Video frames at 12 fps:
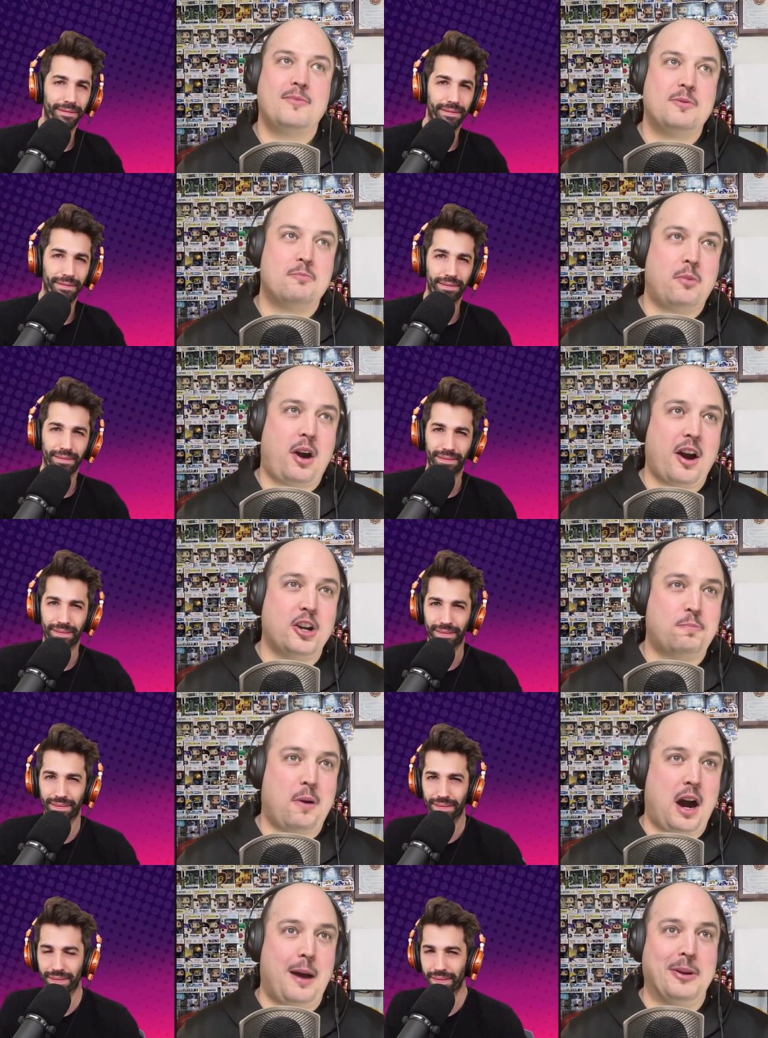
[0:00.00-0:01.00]
Speaker 1: Marge
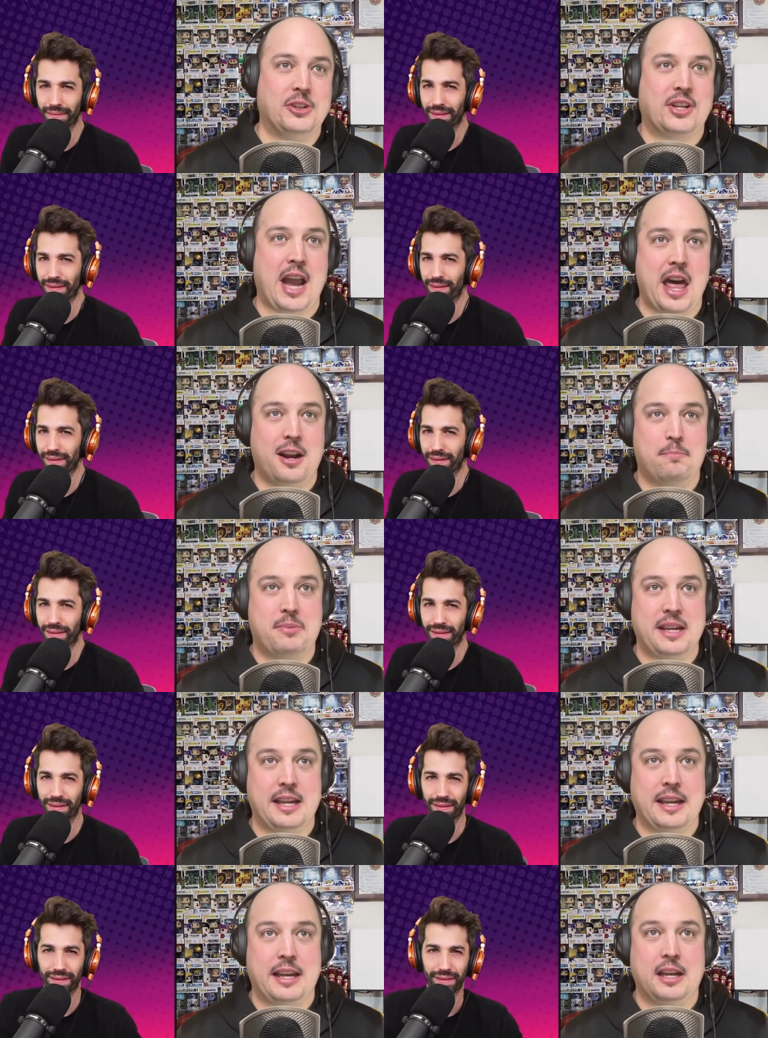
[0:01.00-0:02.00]
Bob has got to
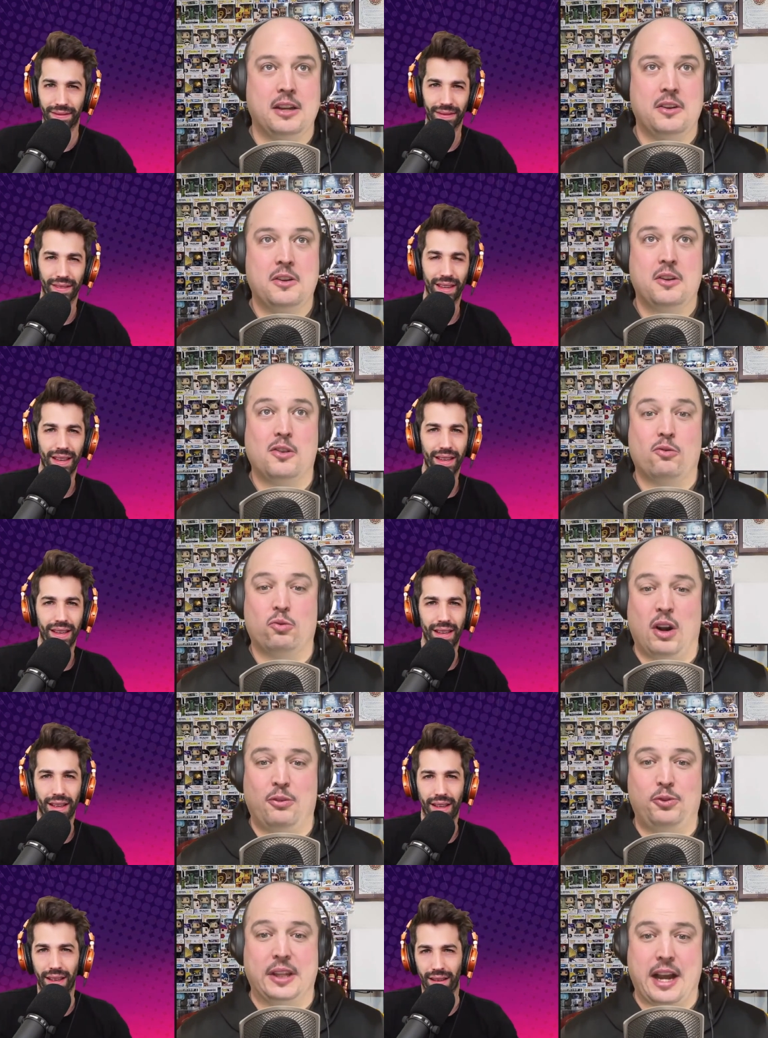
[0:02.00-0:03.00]
be
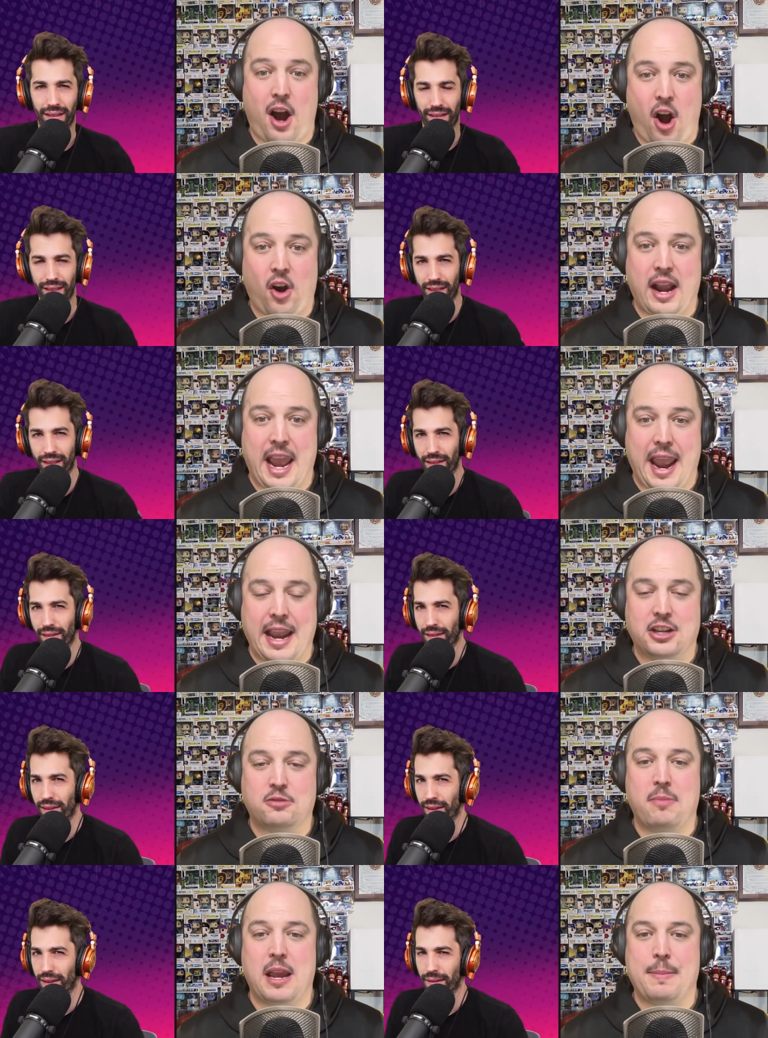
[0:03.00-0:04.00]
roughly our
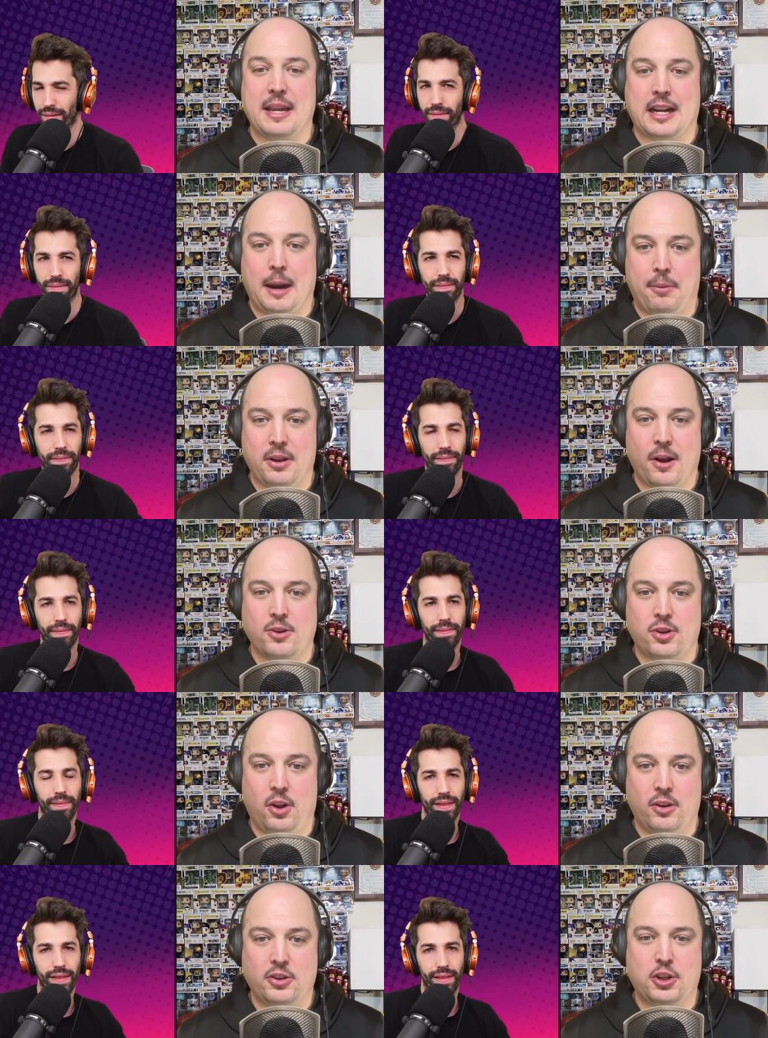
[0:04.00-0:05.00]
age, maybe a couple years
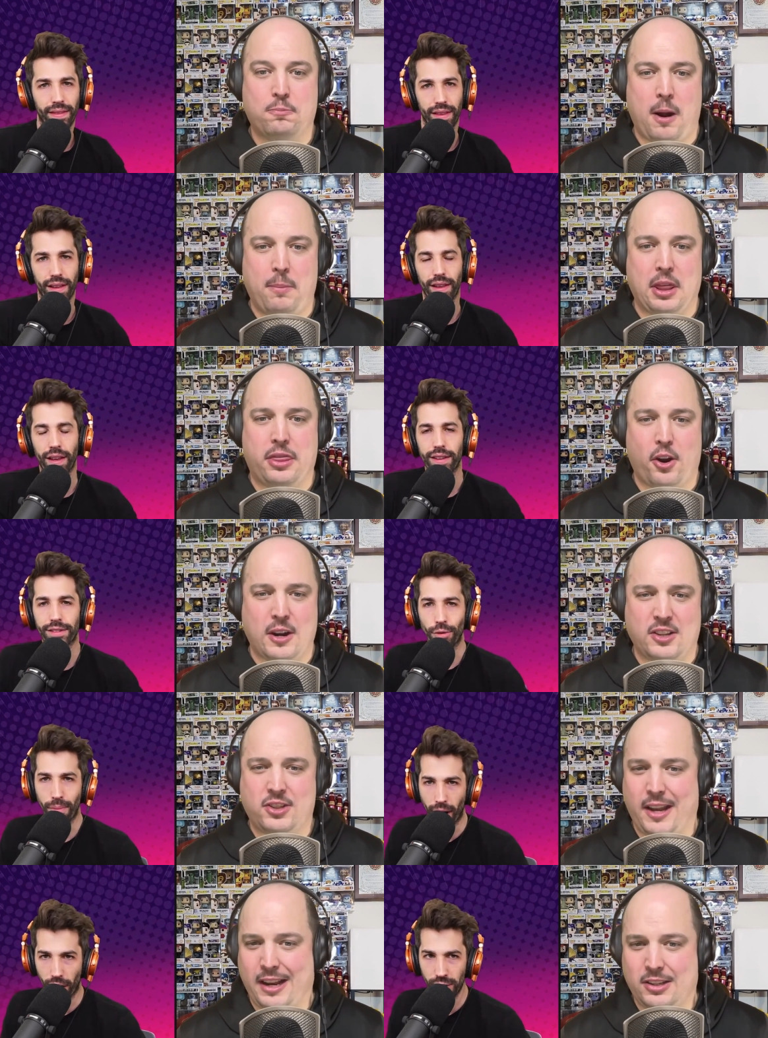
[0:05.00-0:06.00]
older. She's probably
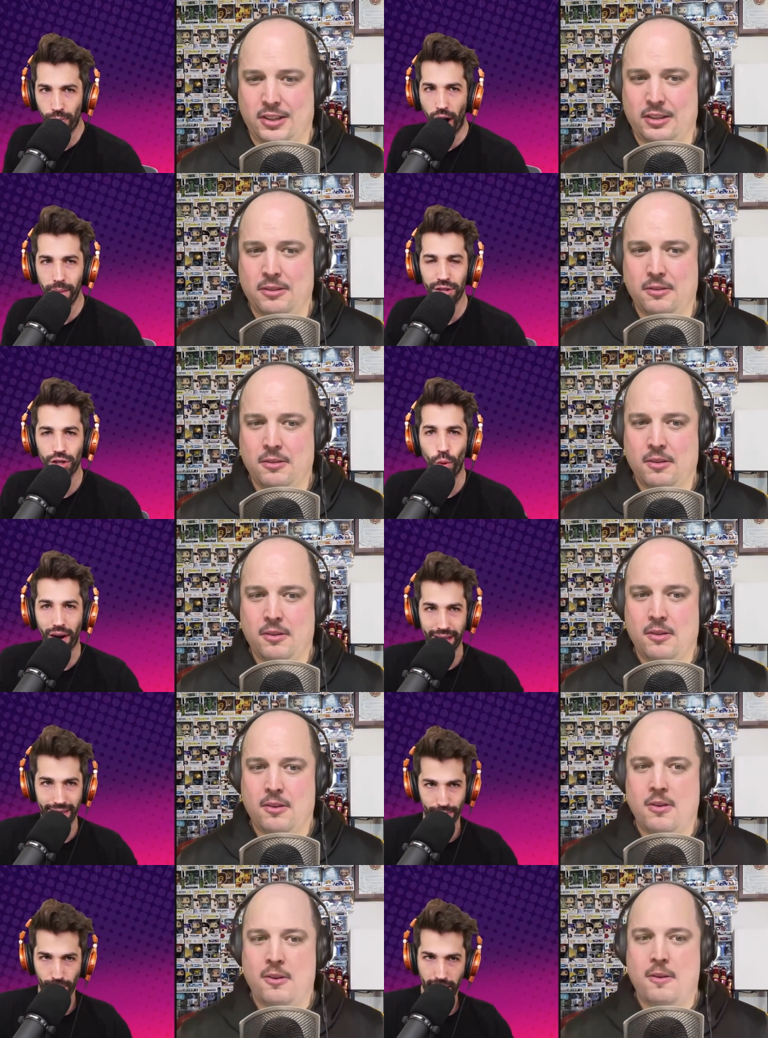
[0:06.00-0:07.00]
36. So Marge Bob is
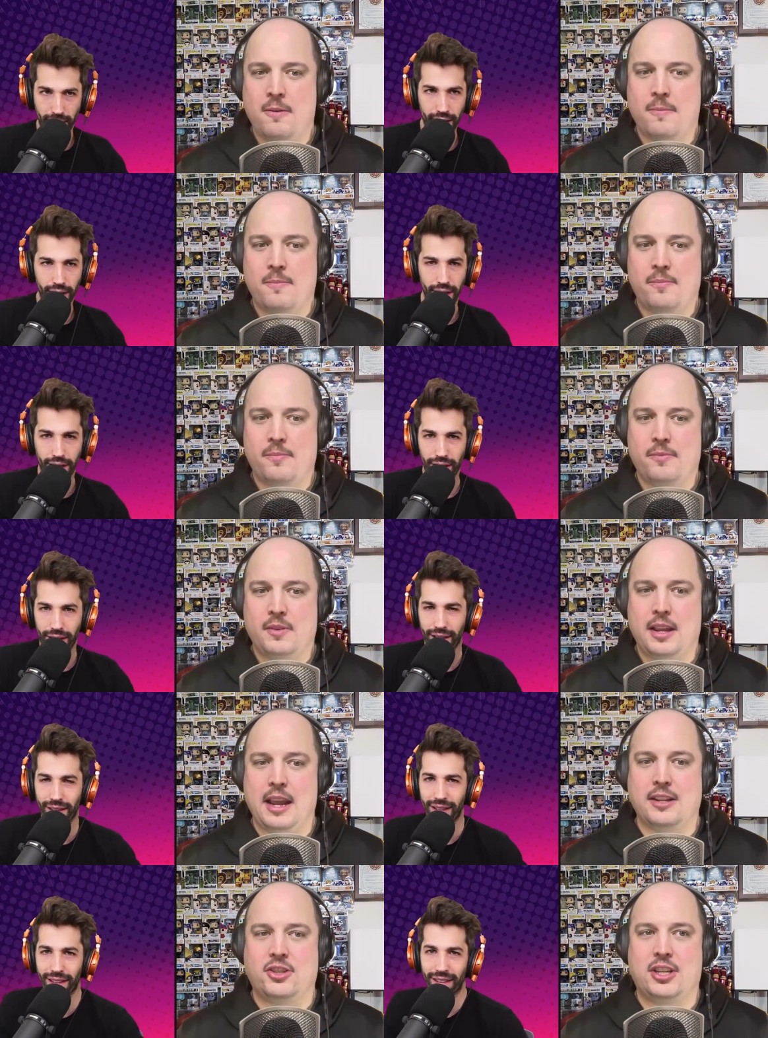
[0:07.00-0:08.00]
23.
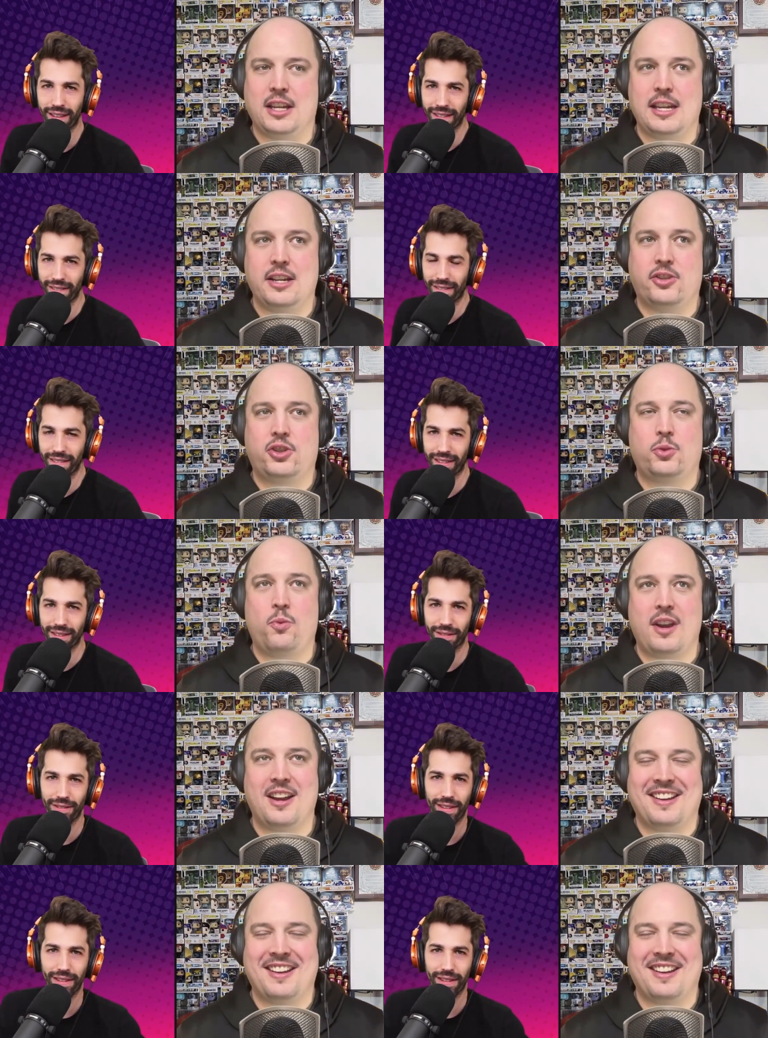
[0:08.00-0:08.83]
And Sydney Sweeney,